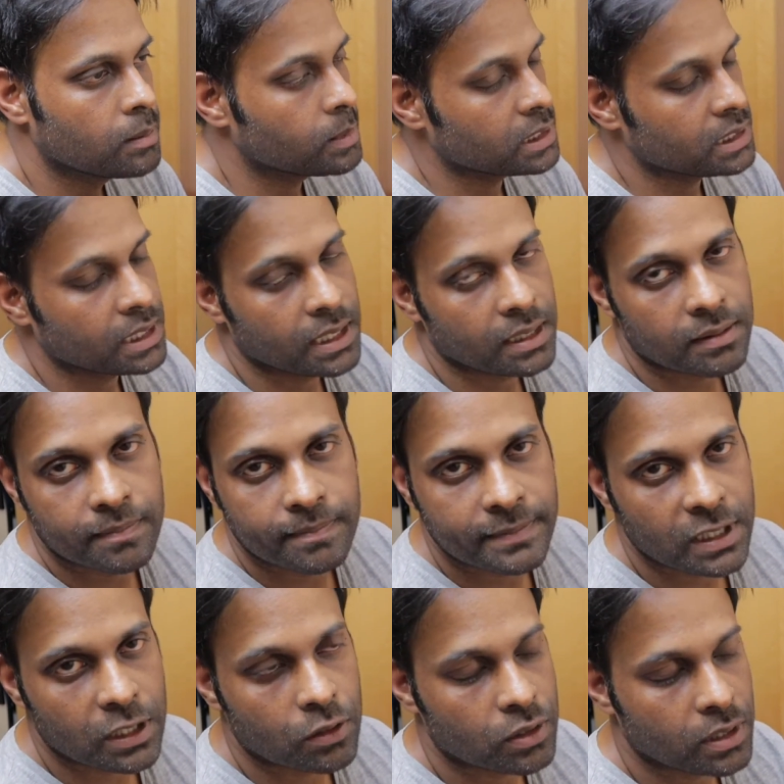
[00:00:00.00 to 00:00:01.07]
But then,
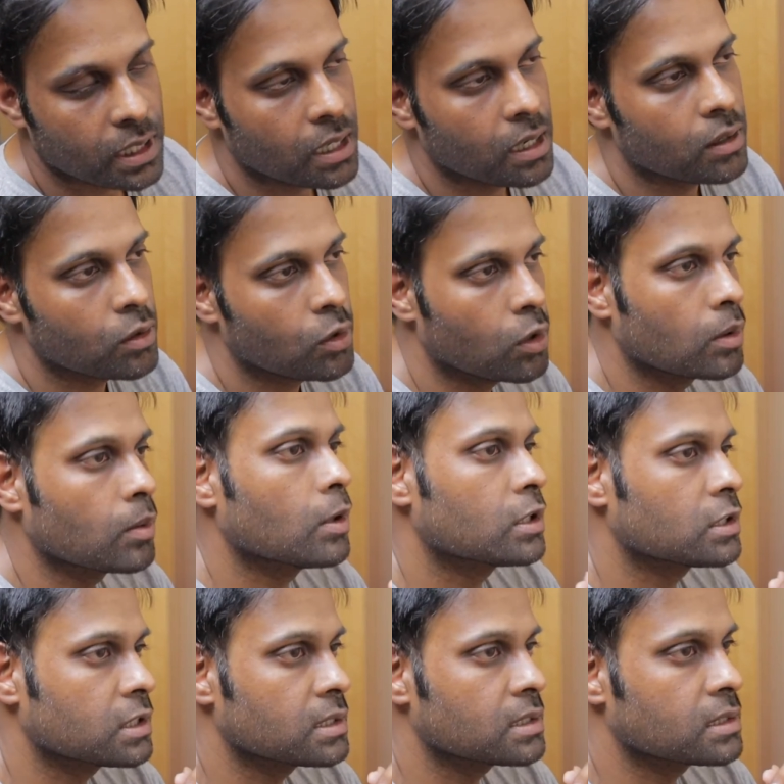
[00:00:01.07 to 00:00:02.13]
you know, they are old
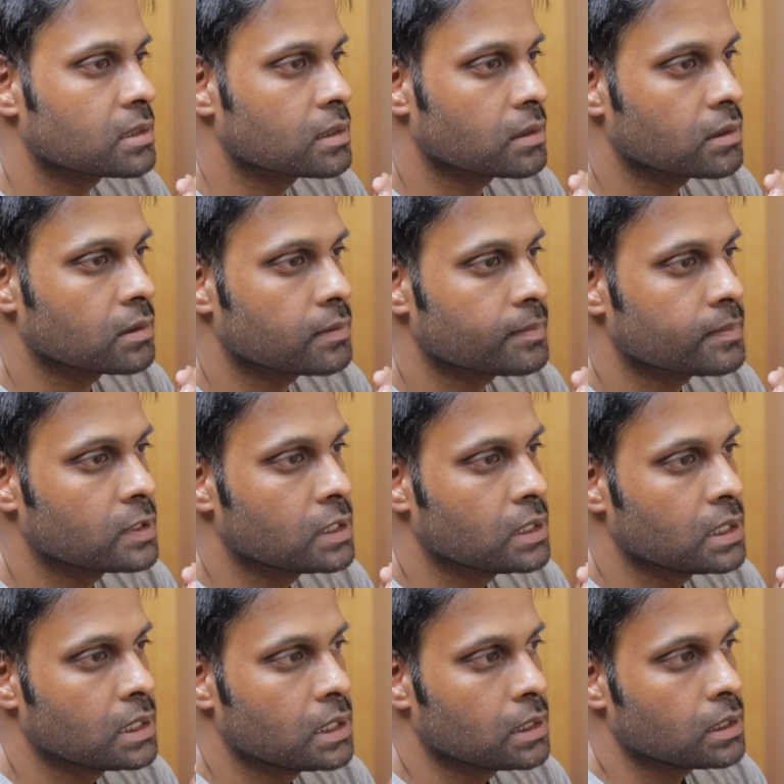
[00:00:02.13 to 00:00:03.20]
watches. So
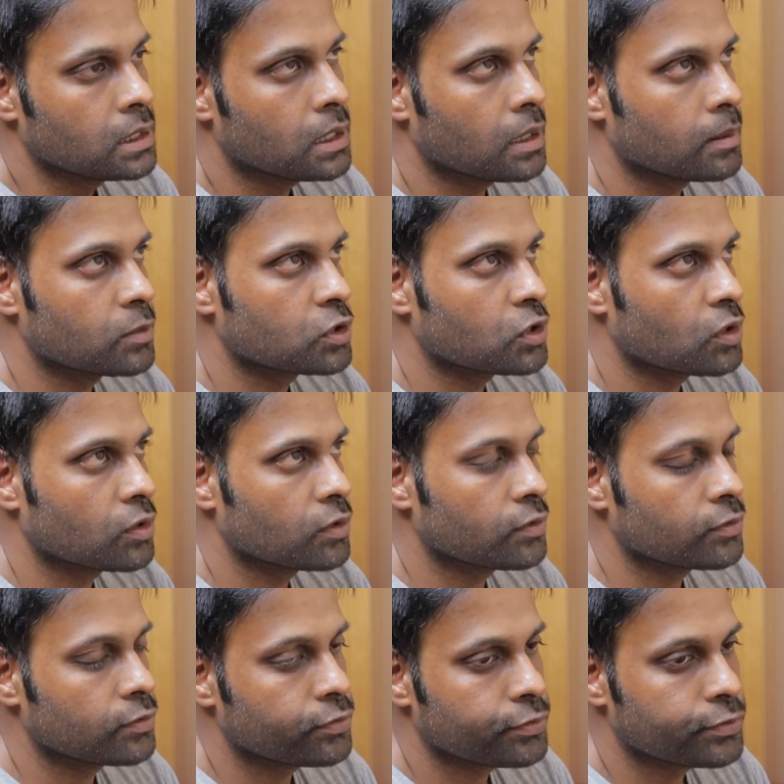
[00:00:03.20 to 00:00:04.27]
I'm sort
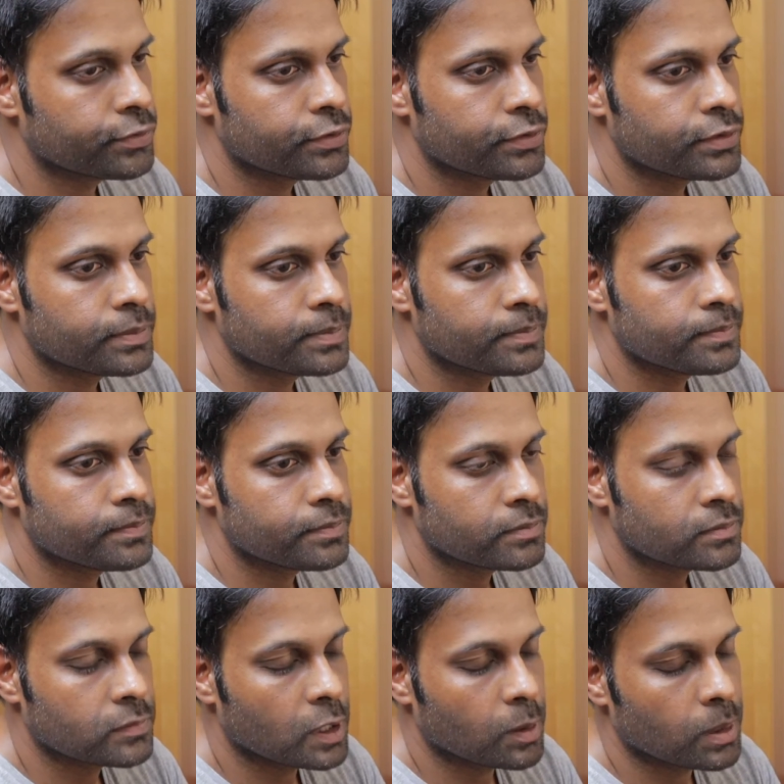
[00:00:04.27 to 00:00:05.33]
of,
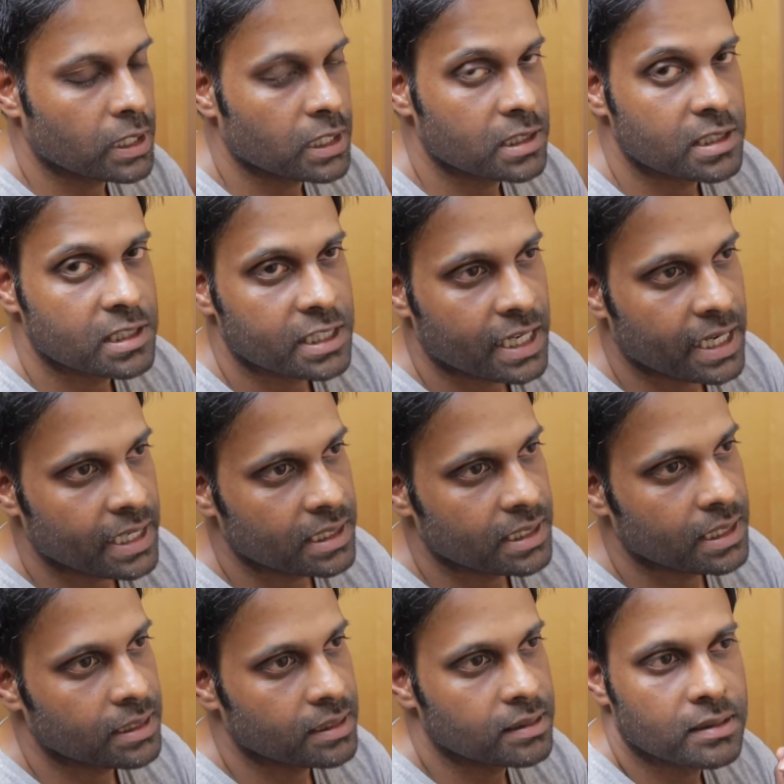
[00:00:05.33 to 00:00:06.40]
I'm a little scared
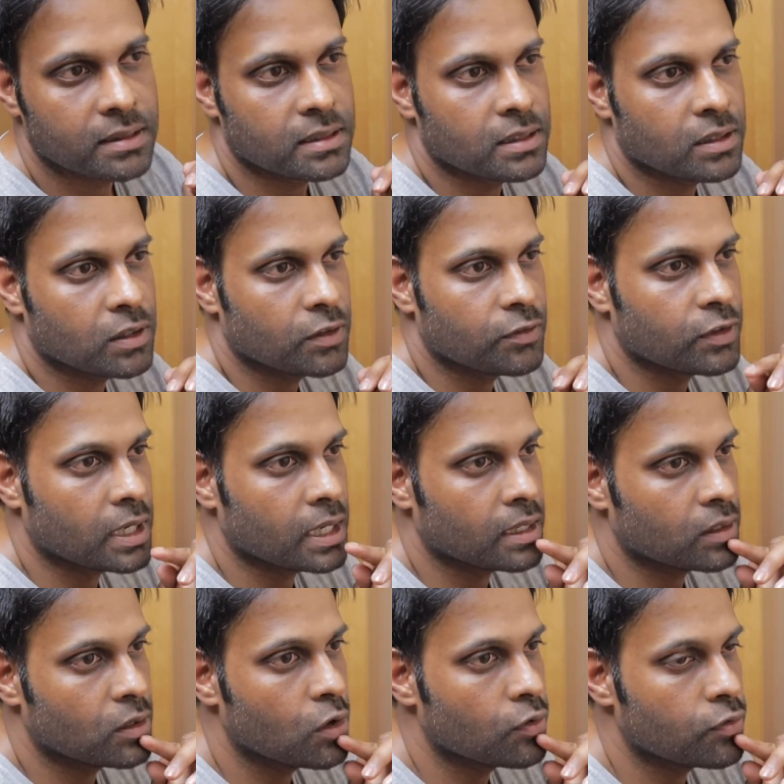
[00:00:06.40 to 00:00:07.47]
that, you know, if
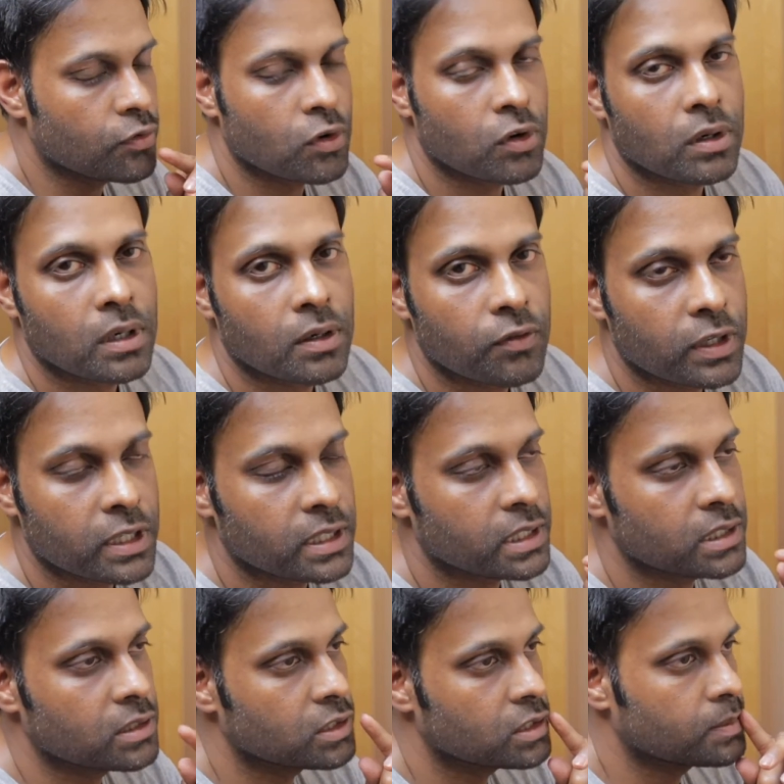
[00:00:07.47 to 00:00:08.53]
I go for a
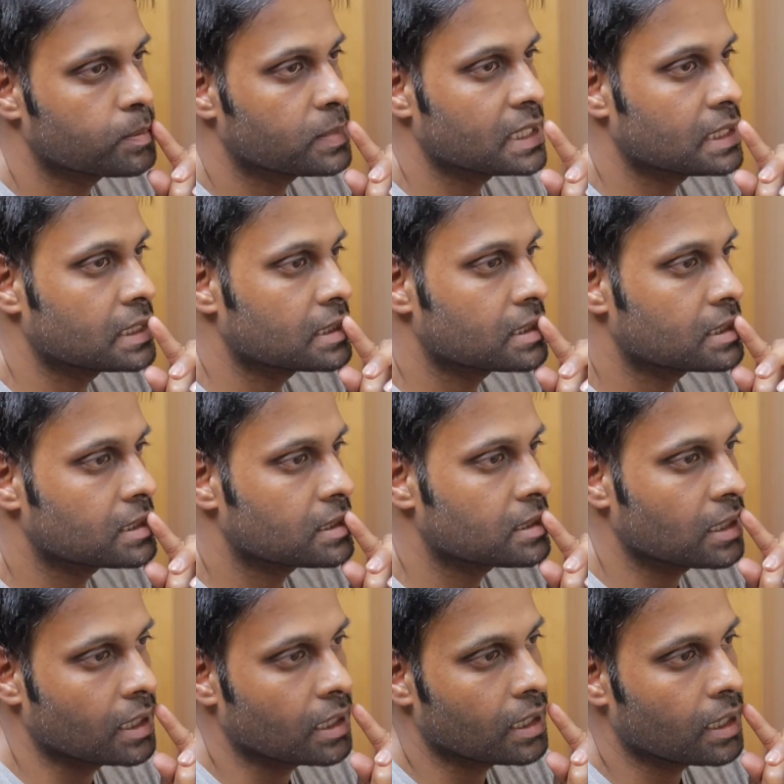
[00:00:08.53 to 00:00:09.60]
vintage piece
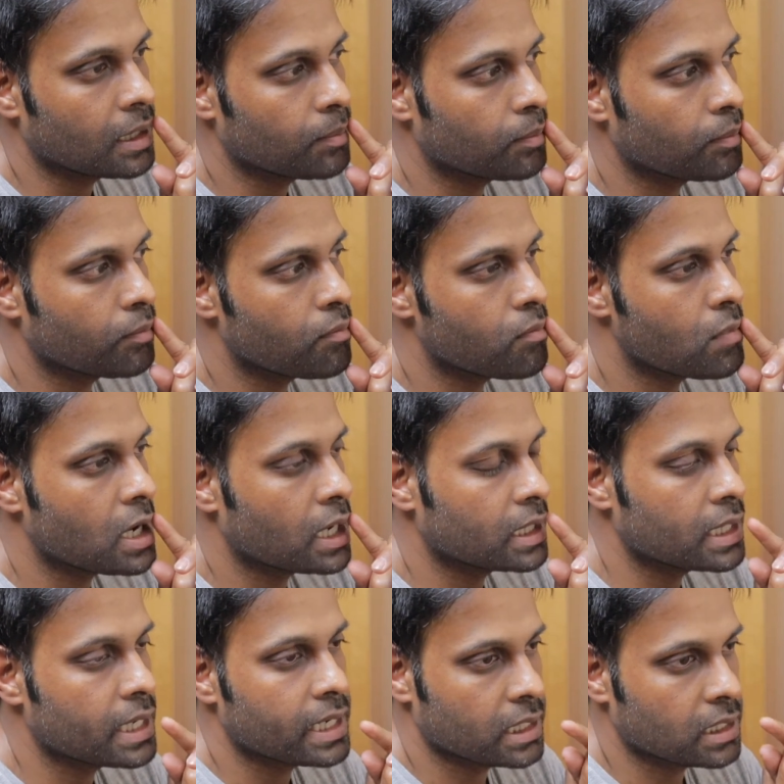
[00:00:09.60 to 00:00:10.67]
that I
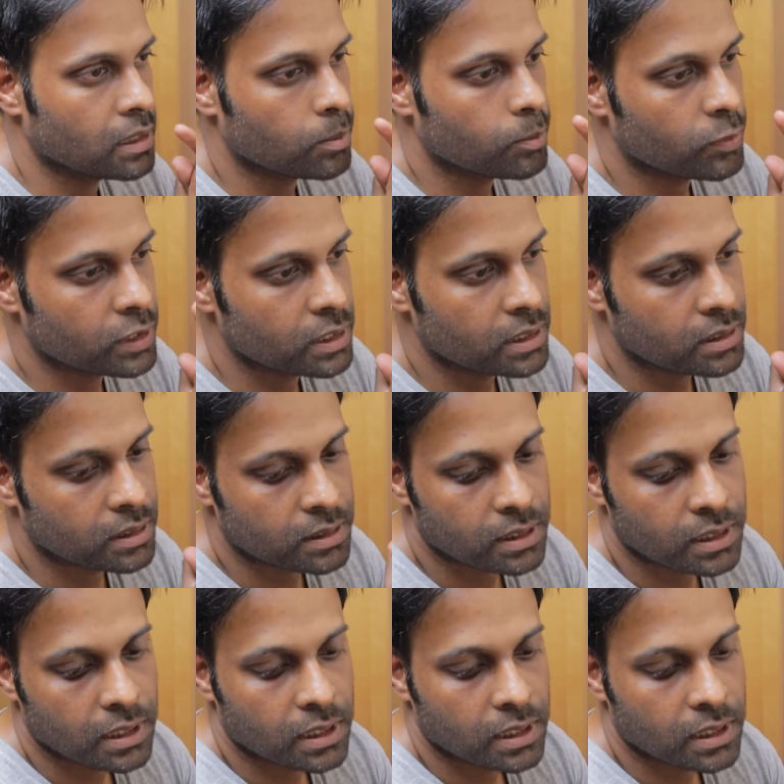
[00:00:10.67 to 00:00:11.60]
might end up with